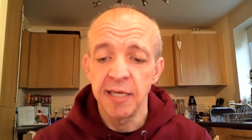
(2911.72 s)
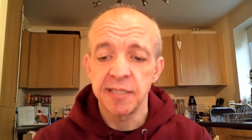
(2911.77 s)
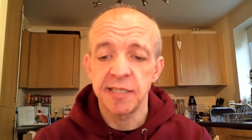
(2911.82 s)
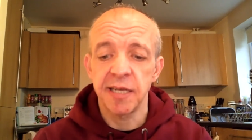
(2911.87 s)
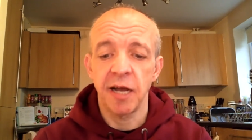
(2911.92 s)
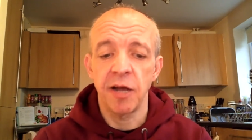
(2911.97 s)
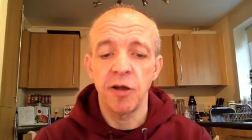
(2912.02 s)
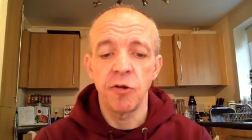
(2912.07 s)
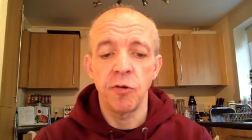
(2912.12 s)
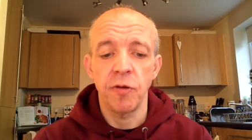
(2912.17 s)

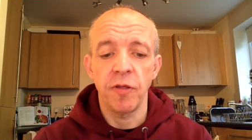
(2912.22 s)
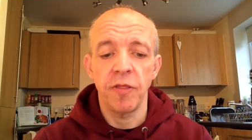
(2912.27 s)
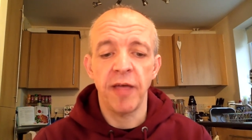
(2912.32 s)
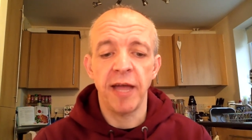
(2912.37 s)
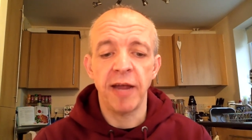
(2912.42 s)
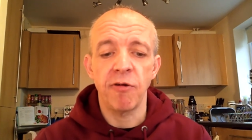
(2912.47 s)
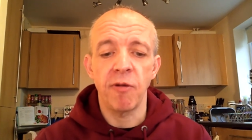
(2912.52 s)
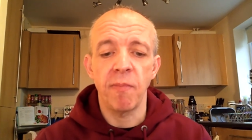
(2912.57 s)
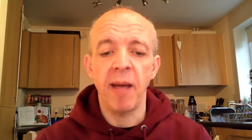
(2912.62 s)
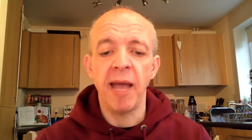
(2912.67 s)
So
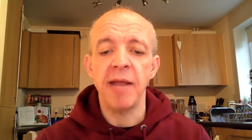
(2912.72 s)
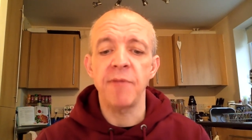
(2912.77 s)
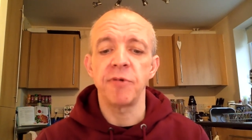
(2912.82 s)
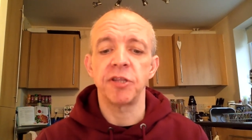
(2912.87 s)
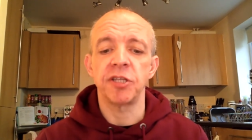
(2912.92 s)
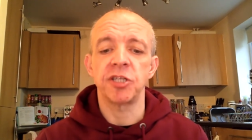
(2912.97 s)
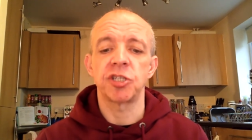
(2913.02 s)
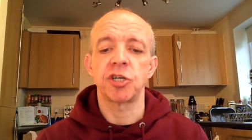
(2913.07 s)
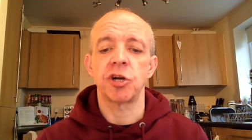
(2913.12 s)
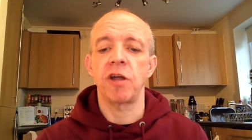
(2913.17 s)
they remain
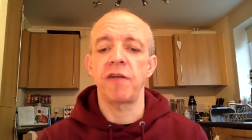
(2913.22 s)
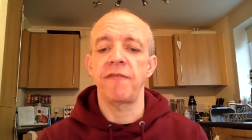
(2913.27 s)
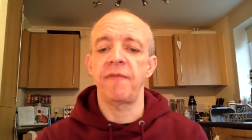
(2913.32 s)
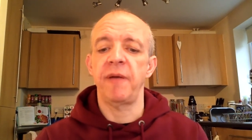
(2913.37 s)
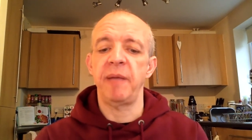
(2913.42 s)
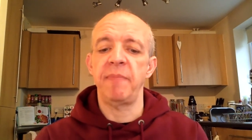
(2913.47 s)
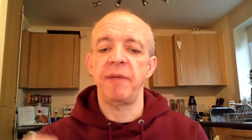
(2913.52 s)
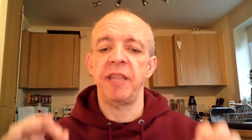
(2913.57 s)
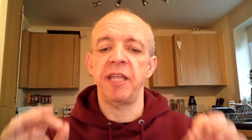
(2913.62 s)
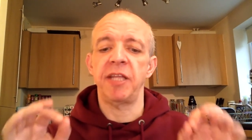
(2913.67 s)
with the
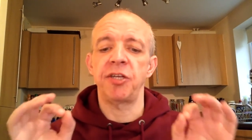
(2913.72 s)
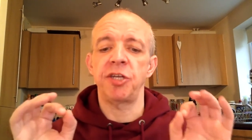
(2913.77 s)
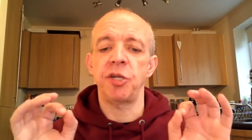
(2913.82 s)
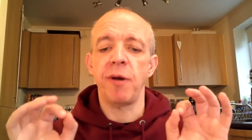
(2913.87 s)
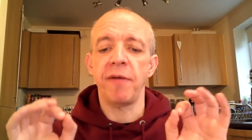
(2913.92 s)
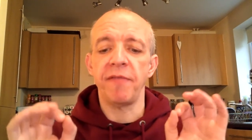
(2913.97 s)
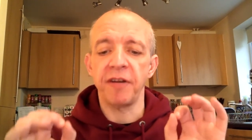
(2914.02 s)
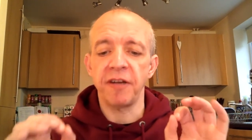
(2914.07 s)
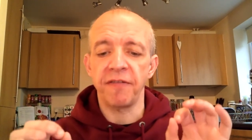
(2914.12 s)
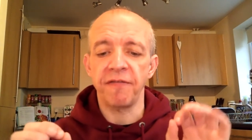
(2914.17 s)
trophy, but they do
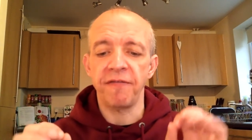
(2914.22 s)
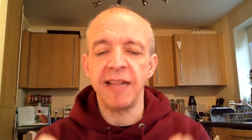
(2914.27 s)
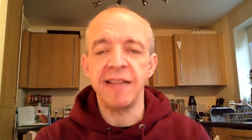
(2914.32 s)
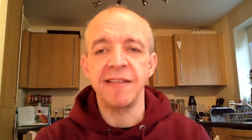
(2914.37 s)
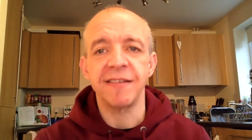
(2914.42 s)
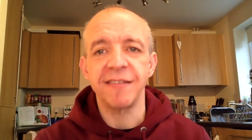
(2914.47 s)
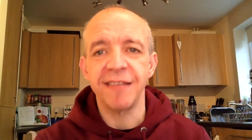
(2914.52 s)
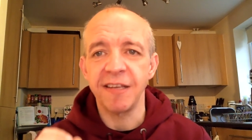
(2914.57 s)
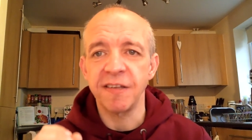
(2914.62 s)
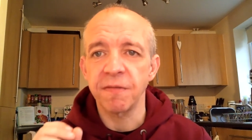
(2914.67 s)
have a
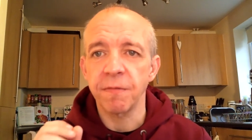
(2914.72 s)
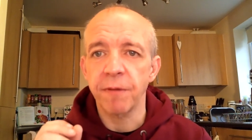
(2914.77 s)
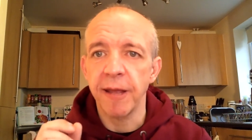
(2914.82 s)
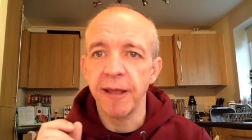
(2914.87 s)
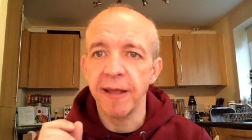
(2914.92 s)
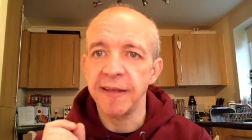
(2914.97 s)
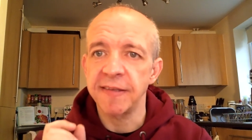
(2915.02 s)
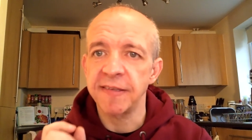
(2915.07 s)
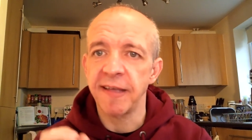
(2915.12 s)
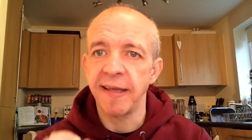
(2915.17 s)
defence this
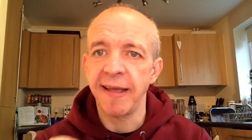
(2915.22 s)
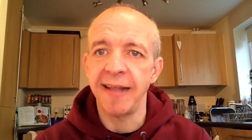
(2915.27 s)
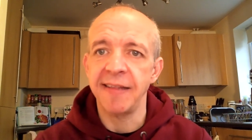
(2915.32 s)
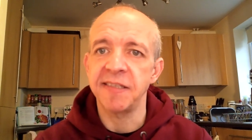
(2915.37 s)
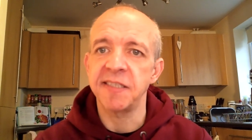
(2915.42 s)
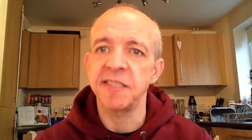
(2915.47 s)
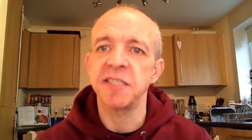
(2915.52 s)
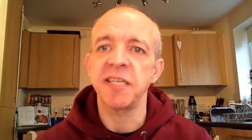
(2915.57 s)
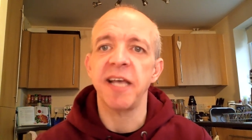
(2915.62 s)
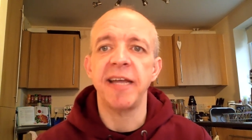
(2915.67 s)
week as they
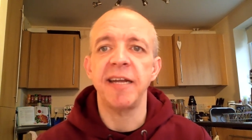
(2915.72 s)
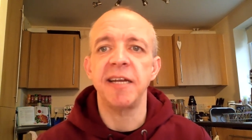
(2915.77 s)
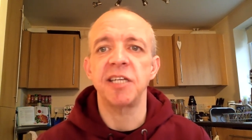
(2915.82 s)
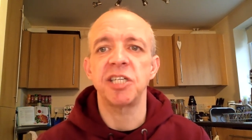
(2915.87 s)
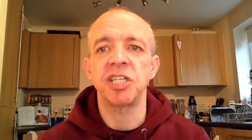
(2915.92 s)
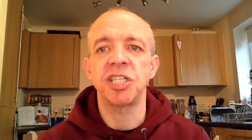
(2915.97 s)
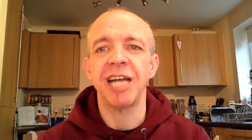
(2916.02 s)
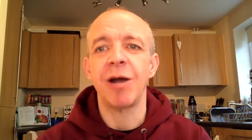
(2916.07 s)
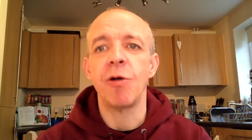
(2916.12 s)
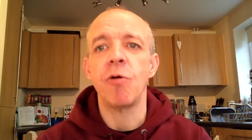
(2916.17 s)
entertain
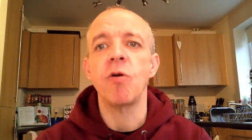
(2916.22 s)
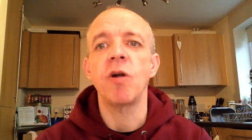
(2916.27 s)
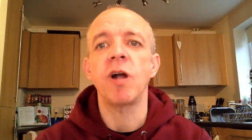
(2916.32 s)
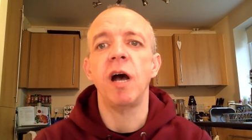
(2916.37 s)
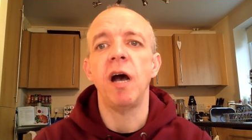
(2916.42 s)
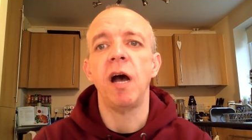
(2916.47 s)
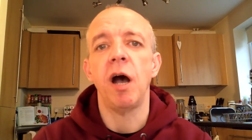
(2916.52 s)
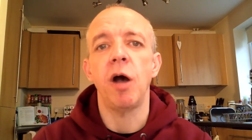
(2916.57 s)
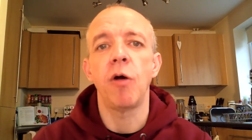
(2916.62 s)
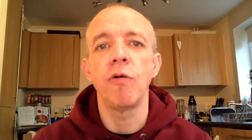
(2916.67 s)

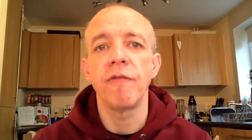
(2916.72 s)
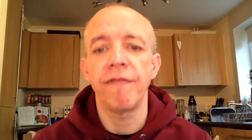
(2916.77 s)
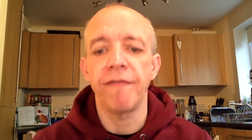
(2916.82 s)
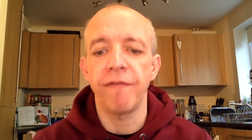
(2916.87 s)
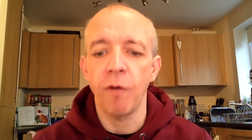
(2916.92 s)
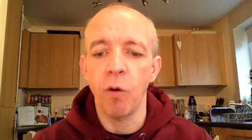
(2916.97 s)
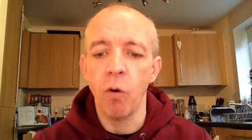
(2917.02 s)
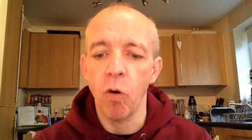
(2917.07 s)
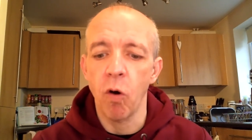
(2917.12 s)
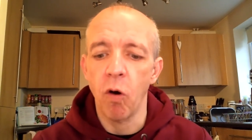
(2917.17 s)
Schalke
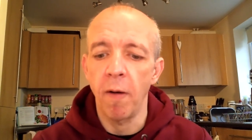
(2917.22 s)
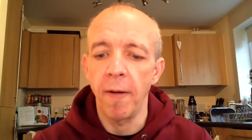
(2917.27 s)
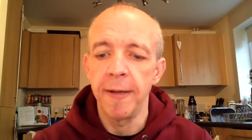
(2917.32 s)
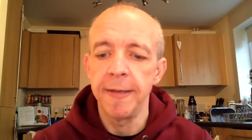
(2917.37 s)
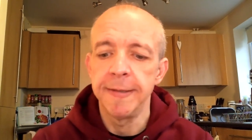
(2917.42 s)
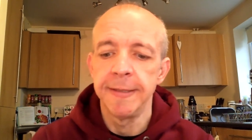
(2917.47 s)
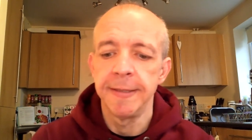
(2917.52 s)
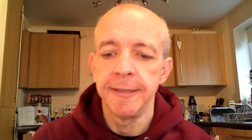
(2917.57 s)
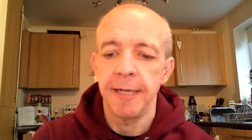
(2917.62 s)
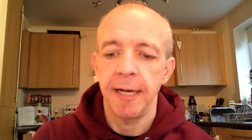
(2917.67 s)
04,
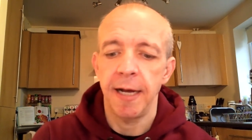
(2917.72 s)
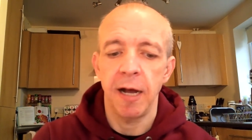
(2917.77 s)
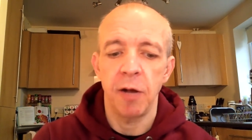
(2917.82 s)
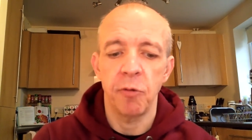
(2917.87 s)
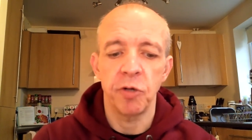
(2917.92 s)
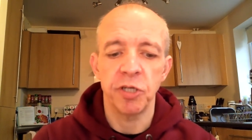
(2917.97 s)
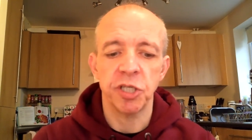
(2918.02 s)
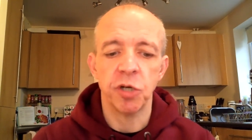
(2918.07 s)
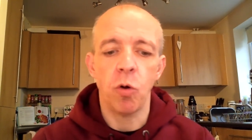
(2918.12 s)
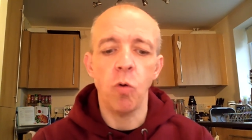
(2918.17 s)

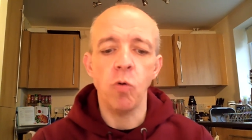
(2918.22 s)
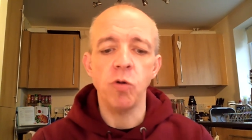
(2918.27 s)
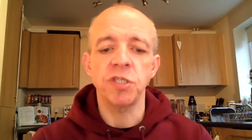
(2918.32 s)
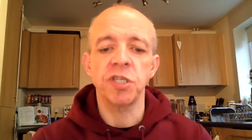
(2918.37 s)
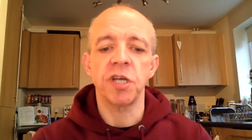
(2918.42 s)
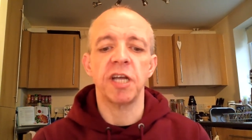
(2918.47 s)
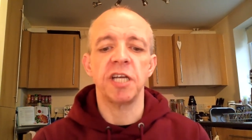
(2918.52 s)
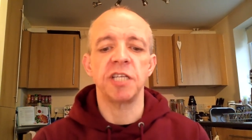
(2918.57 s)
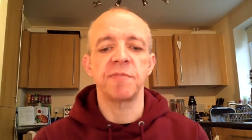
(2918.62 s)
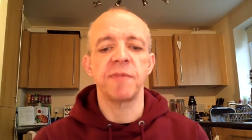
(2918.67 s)
uh, which
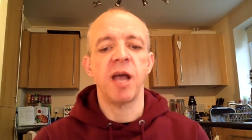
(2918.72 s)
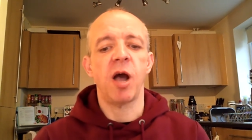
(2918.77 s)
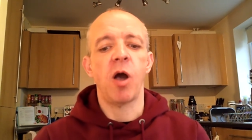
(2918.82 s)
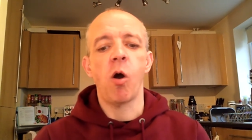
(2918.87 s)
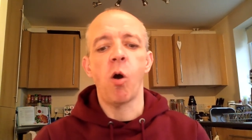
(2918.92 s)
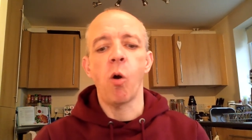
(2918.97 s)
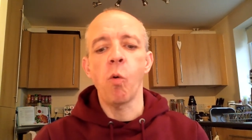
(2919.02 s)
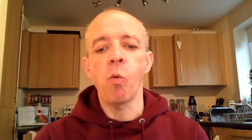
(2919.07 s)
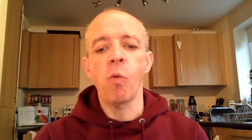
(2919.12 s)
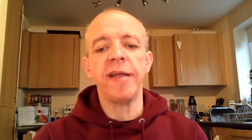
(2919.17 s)
also gives me a
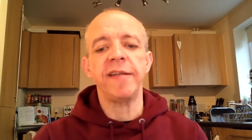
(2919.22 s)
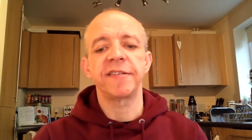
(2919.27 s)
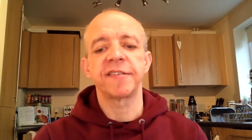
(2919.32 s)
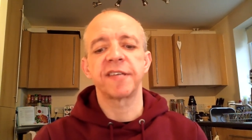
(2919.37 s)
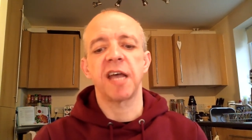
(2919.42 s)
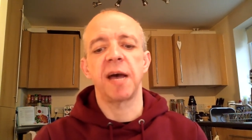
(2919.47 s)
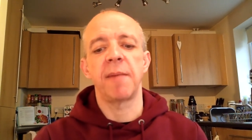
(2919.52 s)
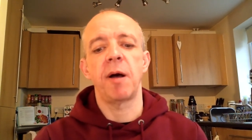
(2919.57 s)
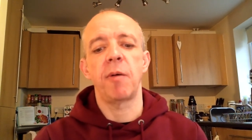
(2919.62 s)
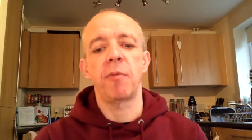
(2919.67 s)
whole week
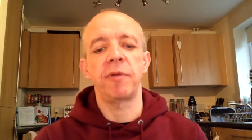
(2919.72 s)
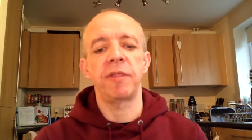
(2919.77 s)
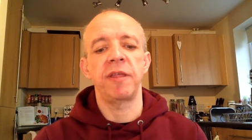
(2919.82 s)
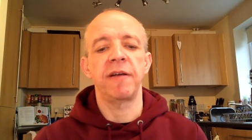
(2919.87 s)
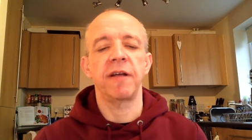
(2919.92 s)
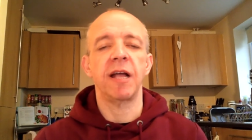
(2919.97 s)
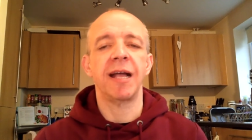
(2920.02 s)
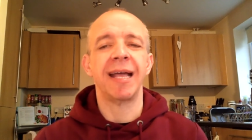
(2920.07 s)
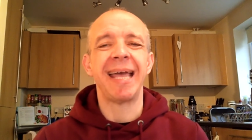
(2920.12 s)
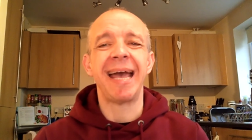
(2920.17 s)
to come up with
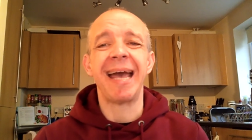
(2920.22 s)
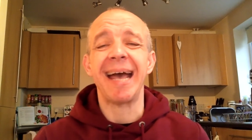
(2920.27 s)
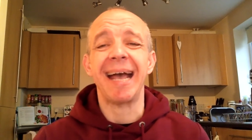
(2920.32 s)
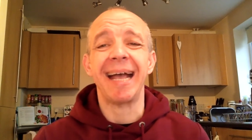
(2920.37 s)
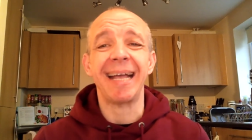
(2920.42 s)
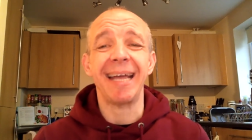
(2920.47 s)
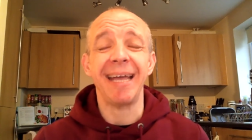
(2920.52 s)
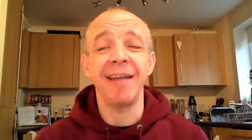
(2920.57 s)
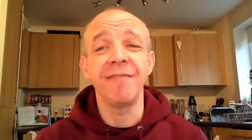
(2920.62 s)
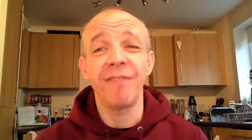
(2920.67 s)
a
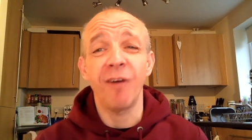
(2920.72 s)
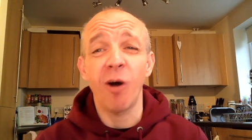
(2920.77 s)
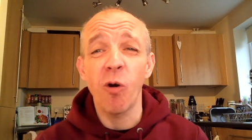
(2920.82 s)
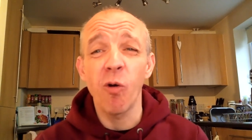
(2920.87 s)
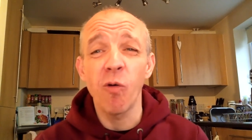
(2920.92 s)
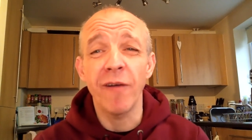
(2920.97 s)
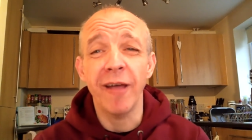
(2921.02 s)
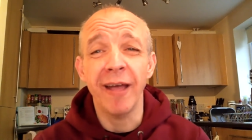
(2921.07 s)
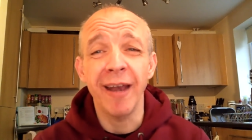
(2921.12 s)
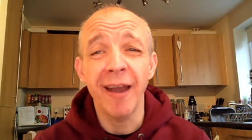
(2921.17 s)
gag
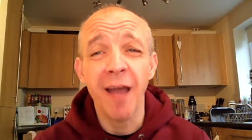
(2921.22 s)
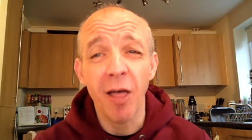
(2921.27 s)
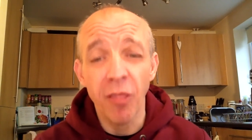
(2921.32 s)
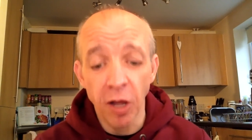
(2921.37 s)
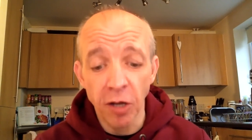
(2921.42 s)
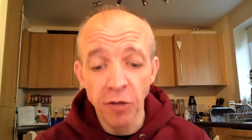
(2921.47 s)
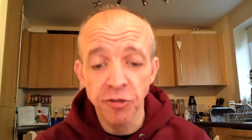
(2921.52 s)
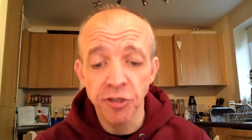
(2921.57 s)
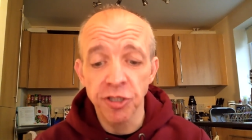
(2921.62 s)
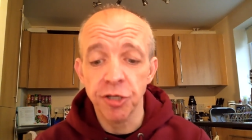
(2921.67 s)
involving
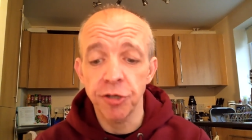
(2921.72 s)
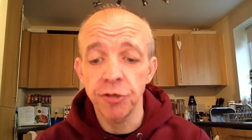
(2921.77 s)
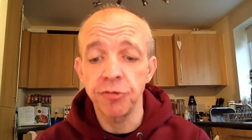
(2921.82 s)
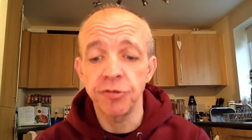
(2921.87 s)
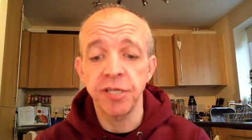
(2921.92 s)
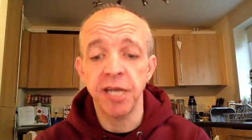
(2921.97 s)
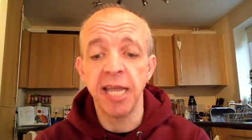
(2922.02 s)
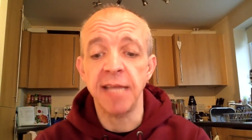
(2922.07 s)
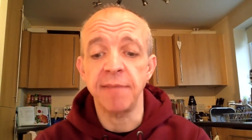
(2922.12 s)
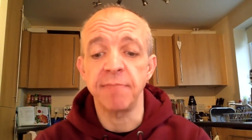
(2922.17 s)
those
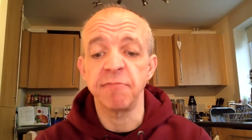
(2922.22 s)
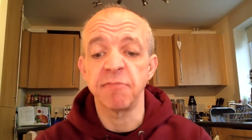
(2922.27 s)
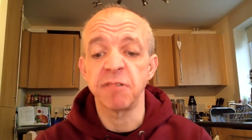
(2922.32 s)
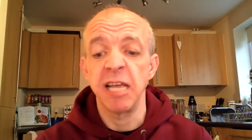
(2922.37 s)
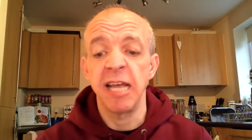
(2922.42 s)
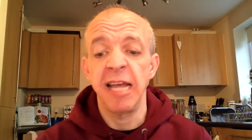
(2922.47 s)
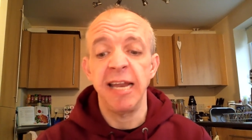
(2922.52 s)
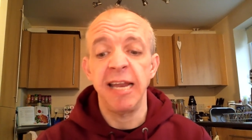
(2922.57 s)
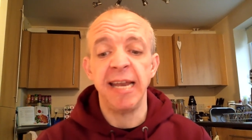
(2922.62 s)
two teams.